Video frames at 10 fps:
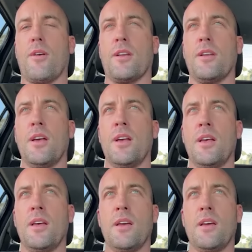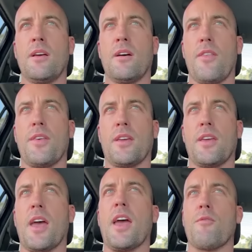And I think,
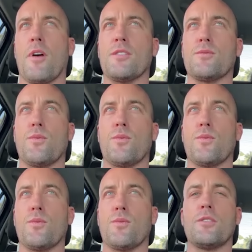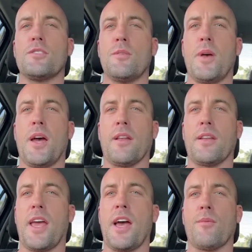yeah, everyone is really conscious about it
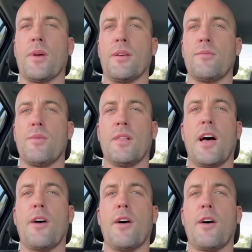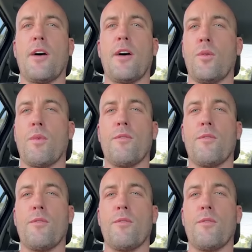now, and we love our sport.